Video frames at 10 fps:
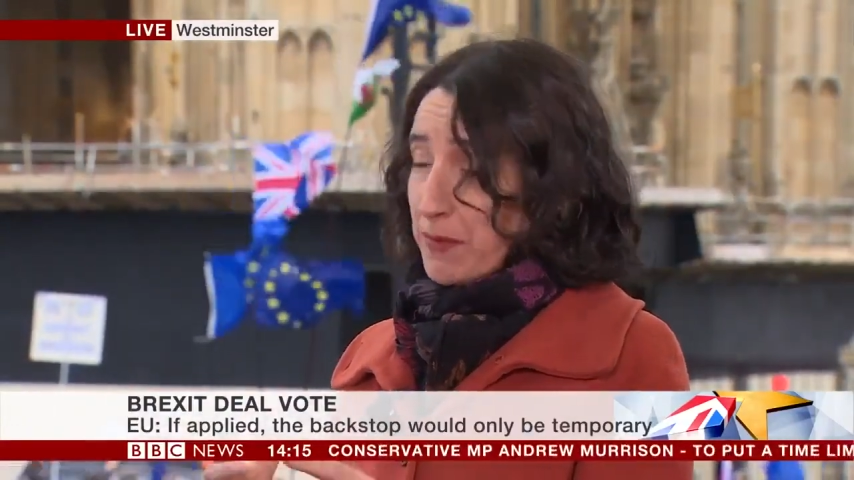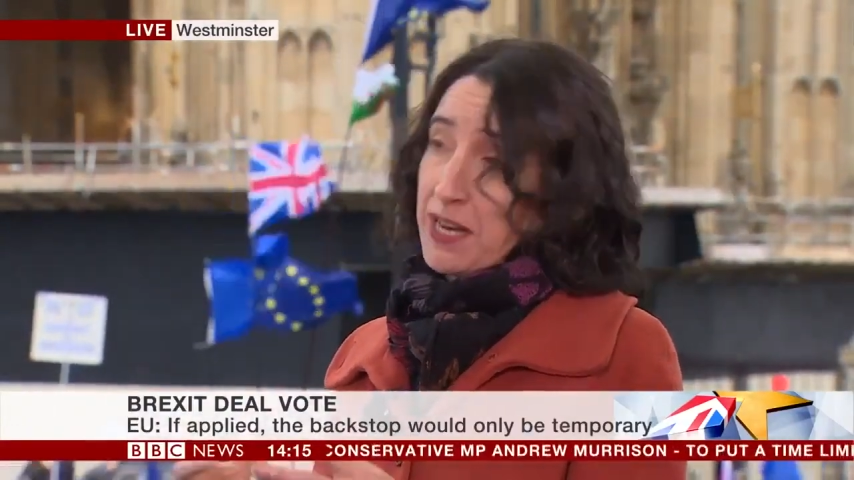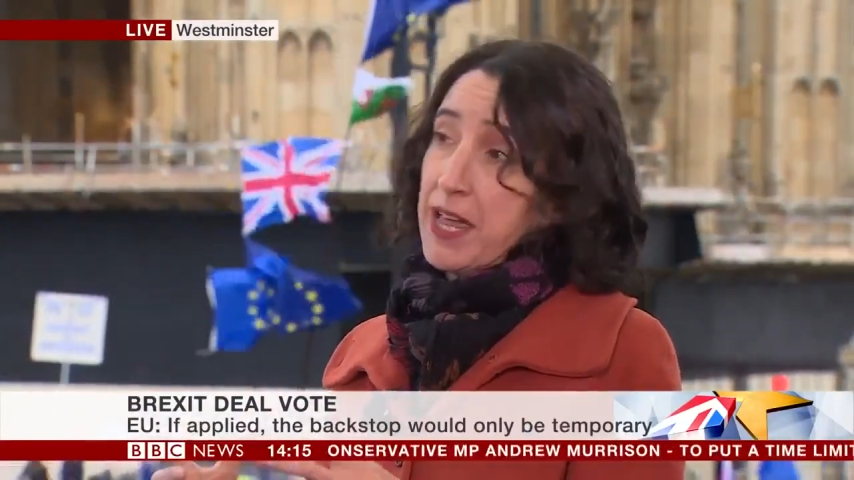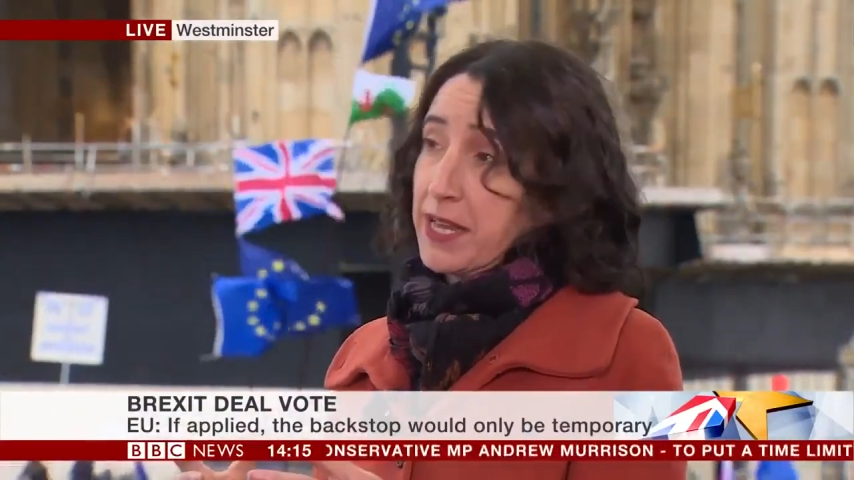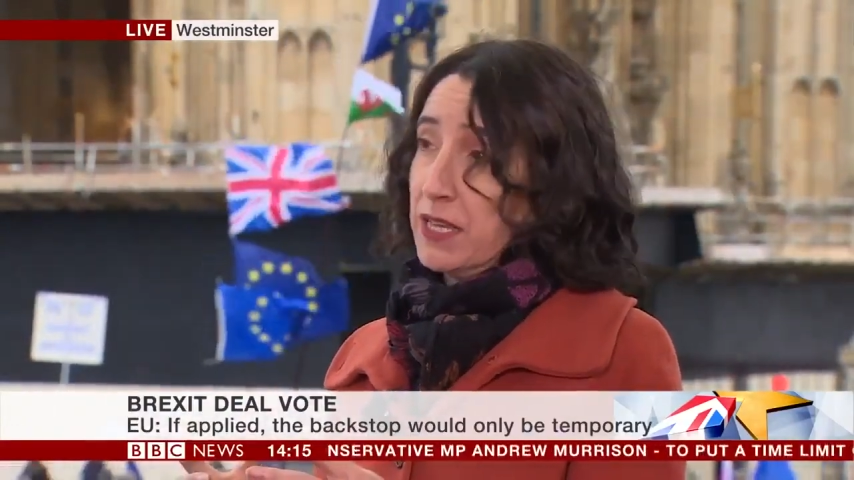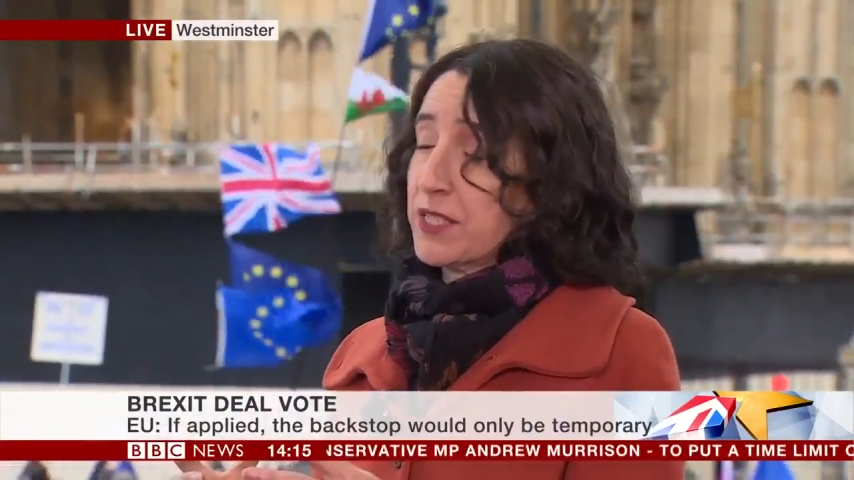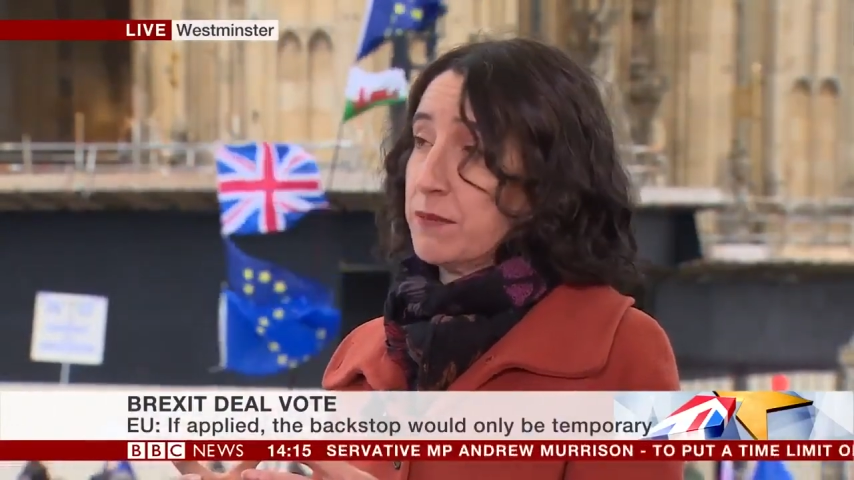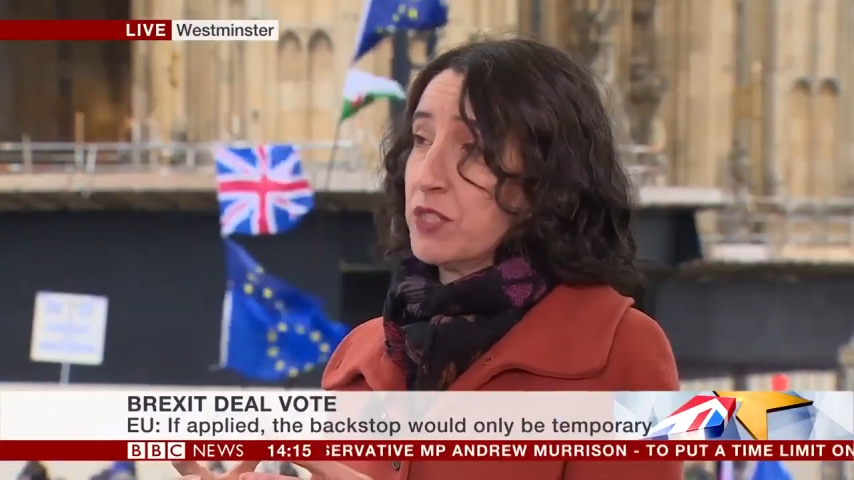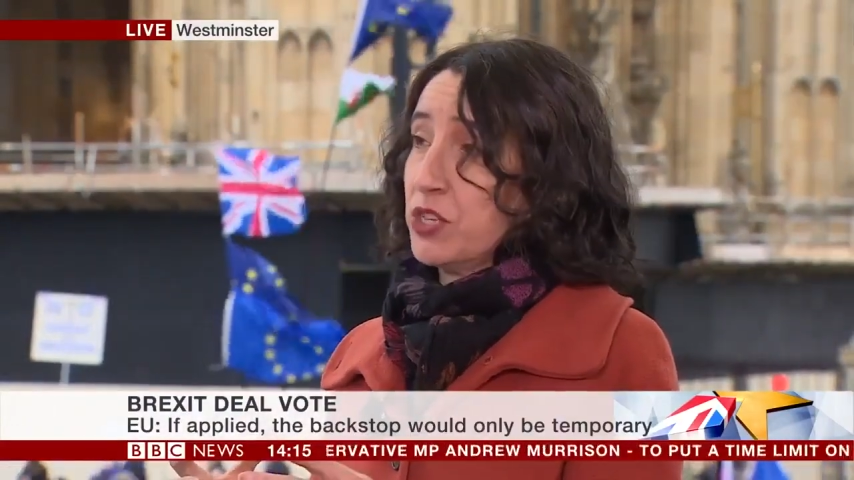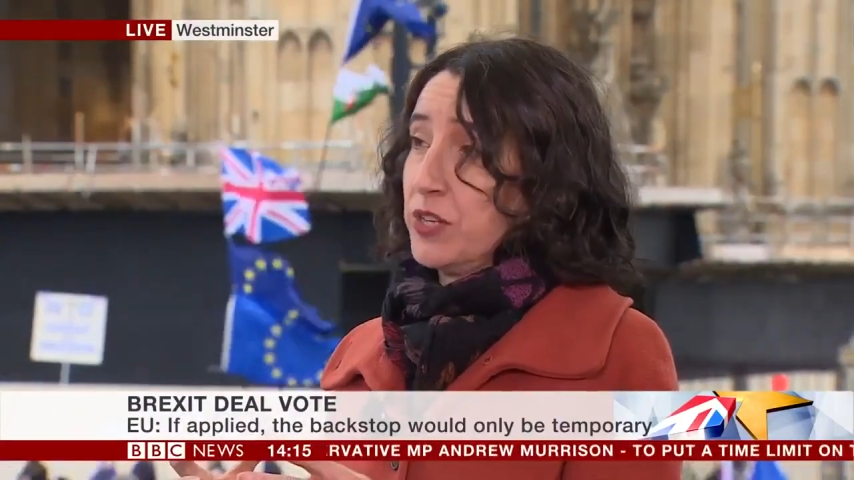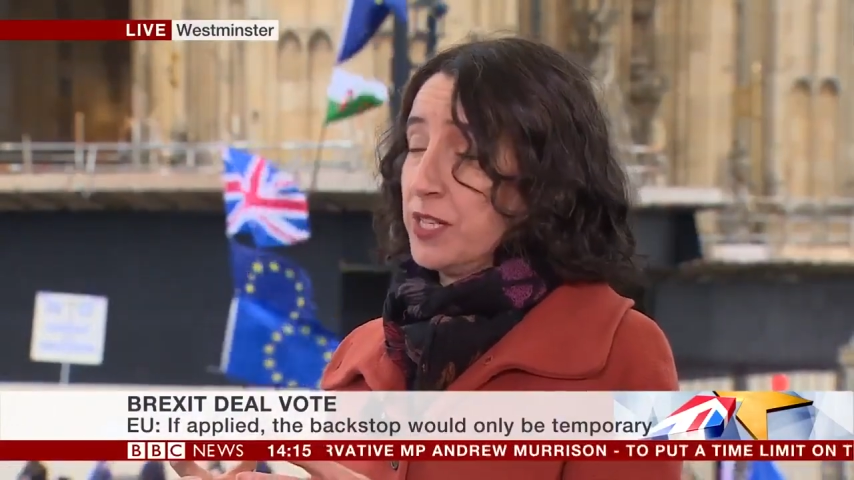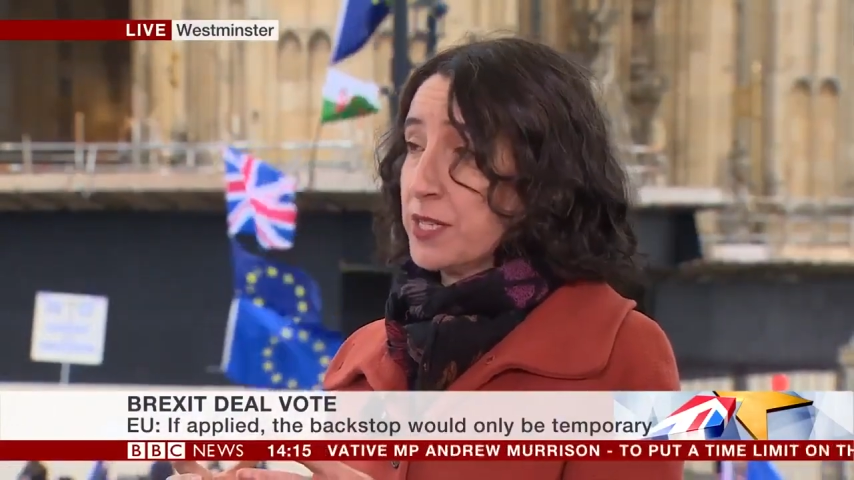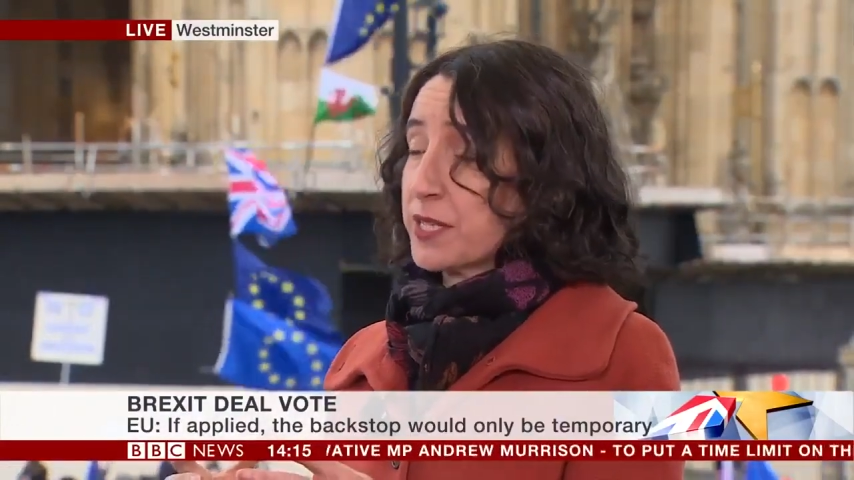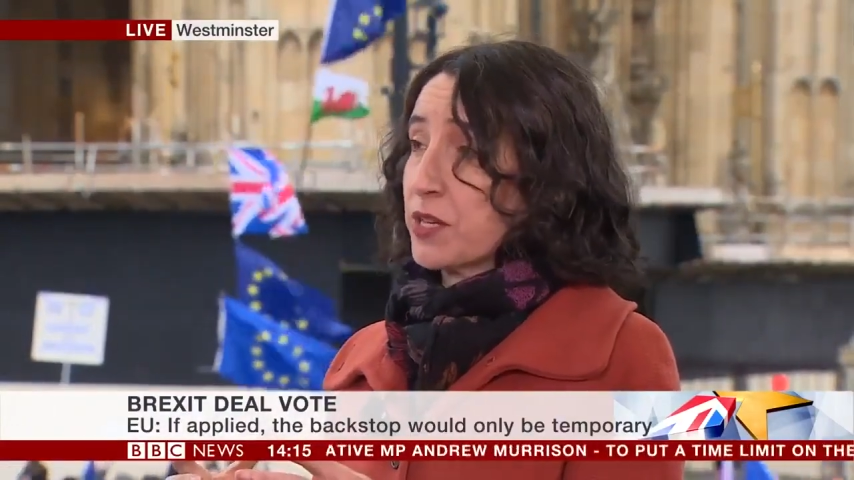something like customs union and